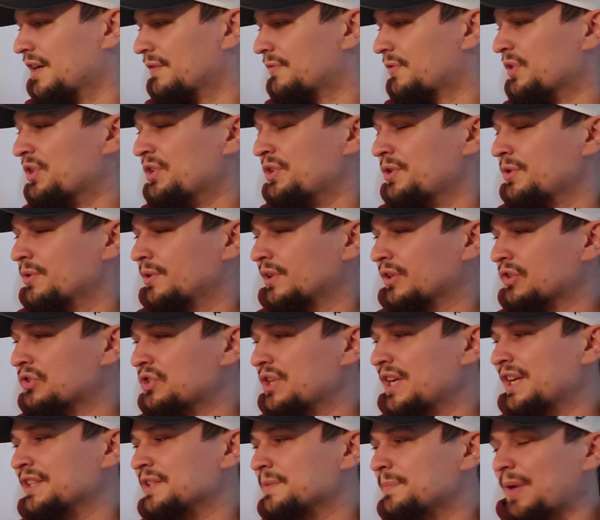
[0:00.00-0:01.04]
For the New York
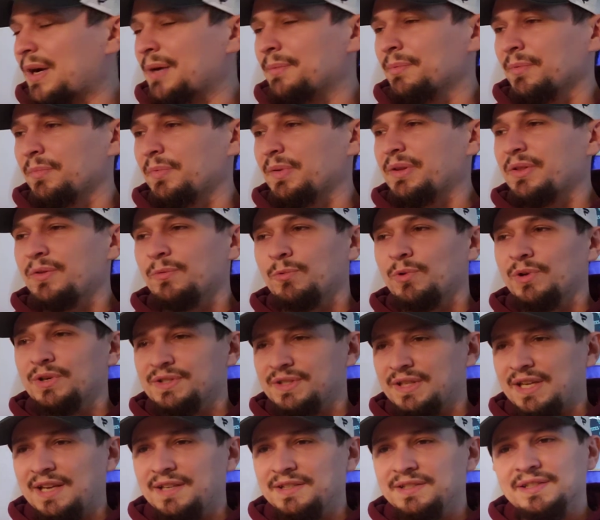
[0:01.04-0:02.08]
Jets, probably the
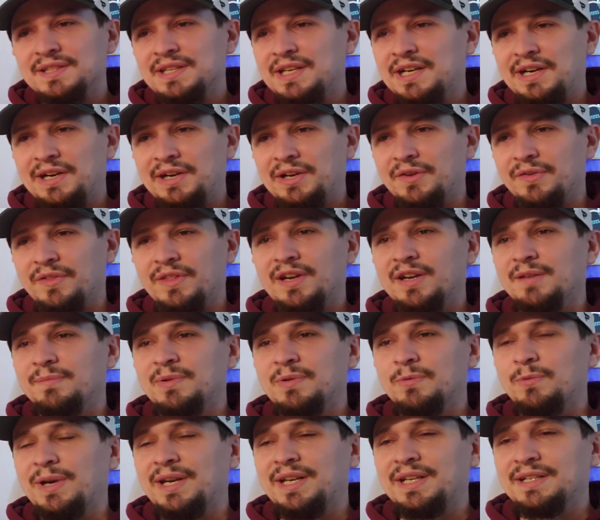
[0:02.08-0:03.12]
worst case scenario that I've
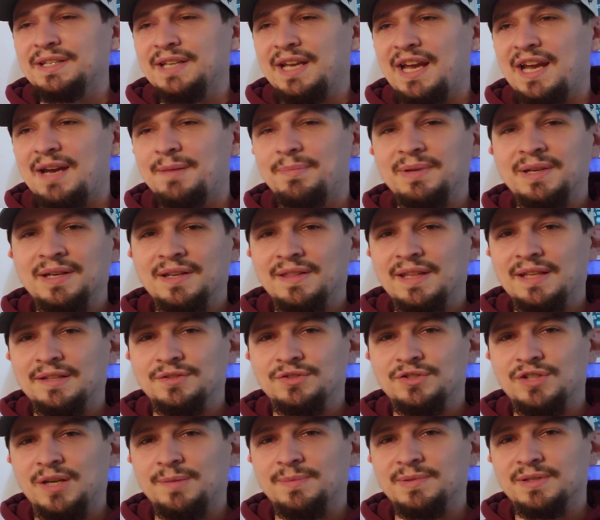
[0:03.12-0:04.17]
been waiting to happen, and that's
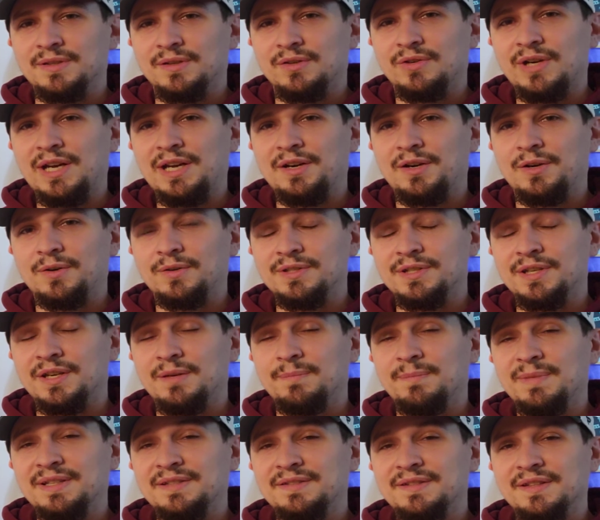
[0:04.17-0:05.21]
Jamison Crowder is going
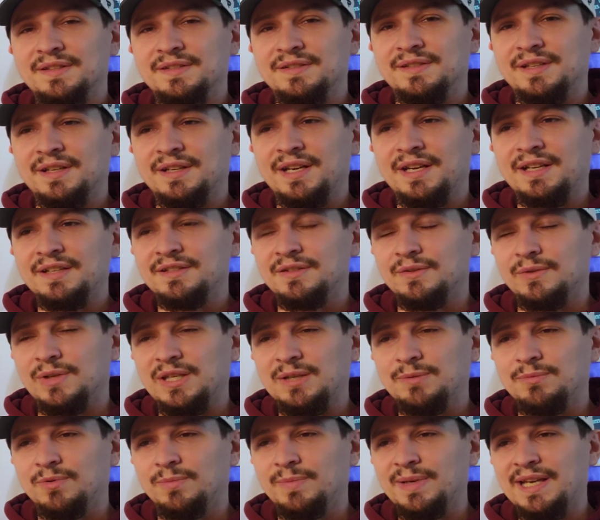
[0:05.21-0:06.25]
to miss this Sunday, so he
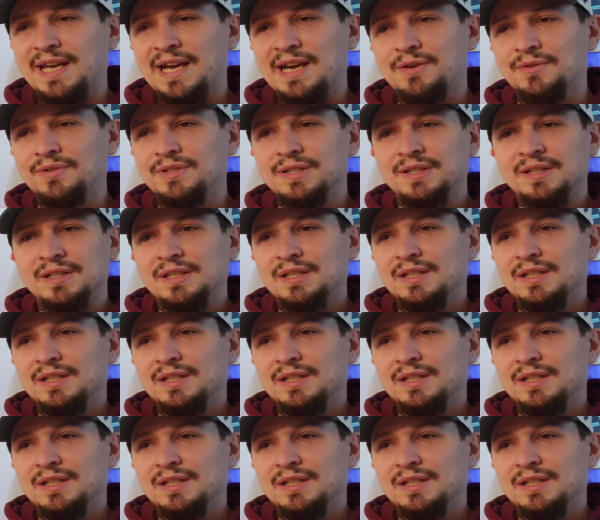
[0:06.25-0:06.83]
will be out.